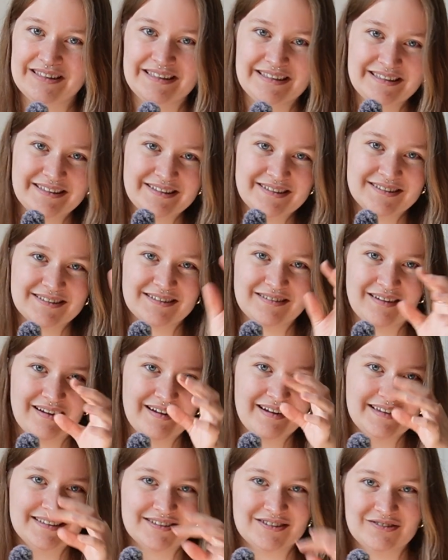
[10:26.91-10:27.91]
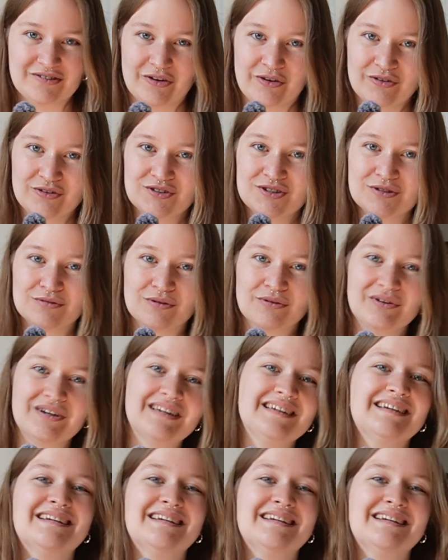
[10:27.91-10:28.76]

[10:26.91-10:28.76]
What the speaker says: ears and eyes and nose through it,